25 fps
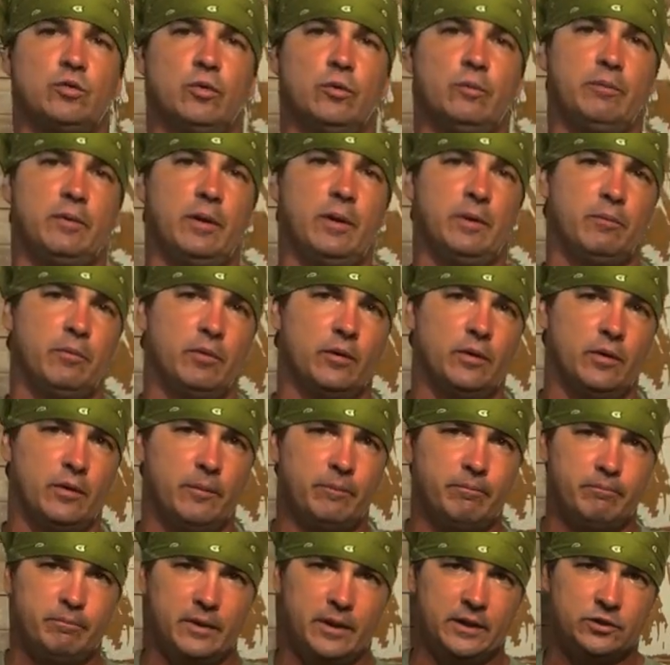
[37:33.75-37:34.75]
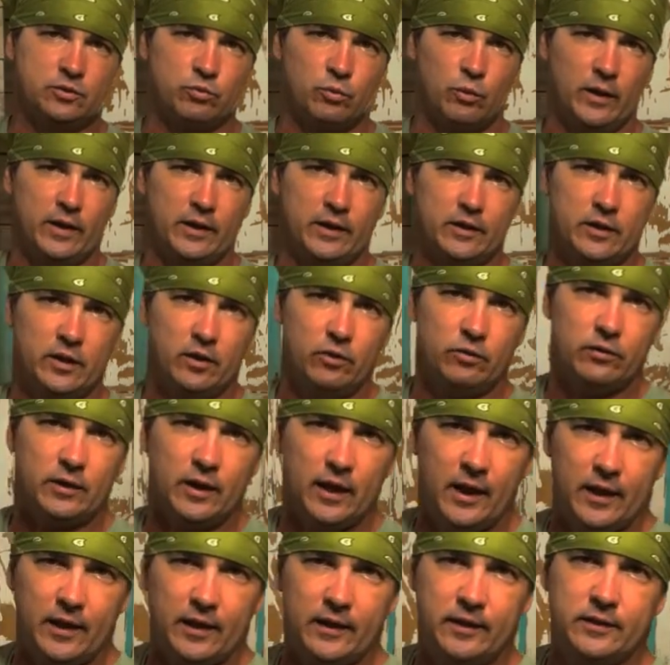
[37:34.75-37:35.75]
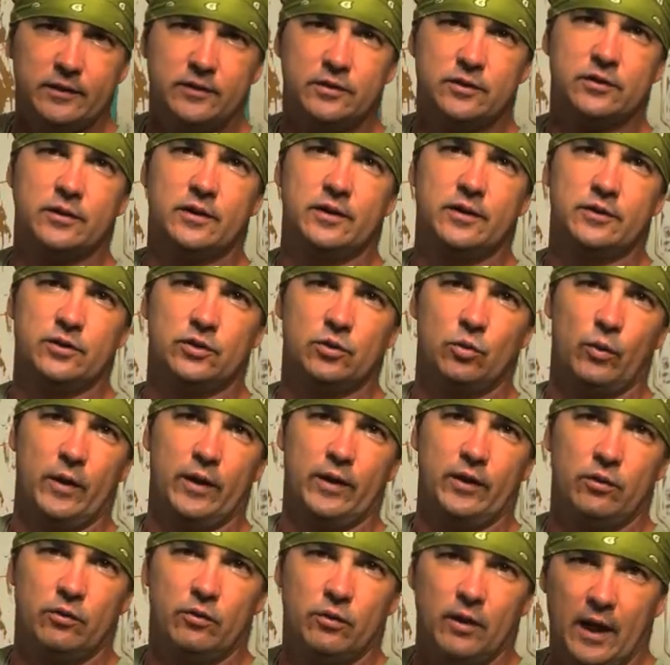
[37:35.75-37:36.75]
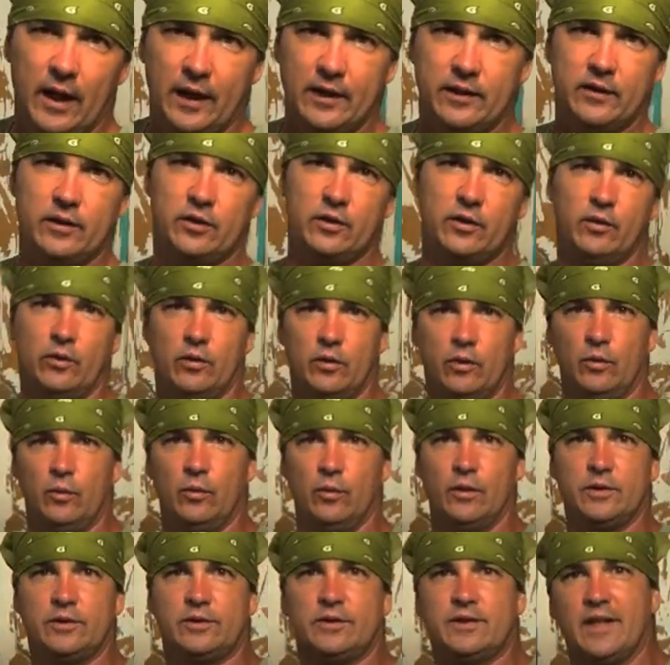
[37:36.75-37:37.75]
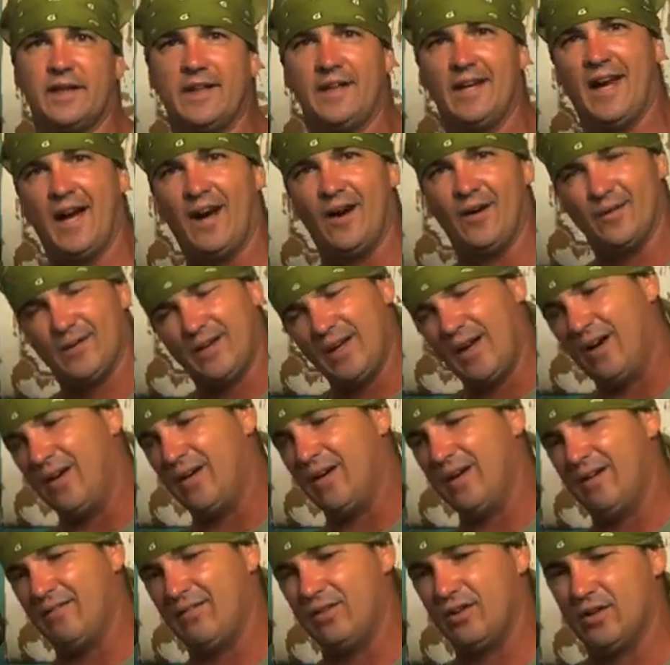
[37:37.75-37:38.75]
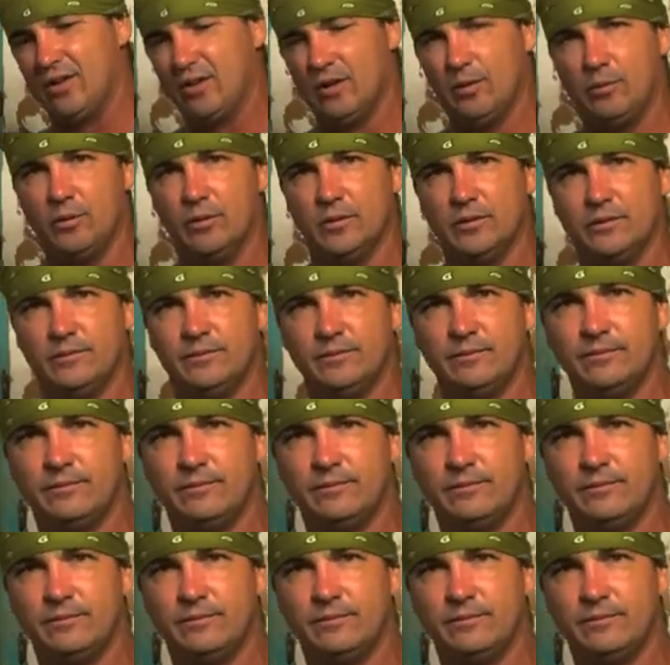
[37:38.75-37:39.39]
Remember, the best way to do things is the way you like to do it. We'll see y'all. Y'all have a good one.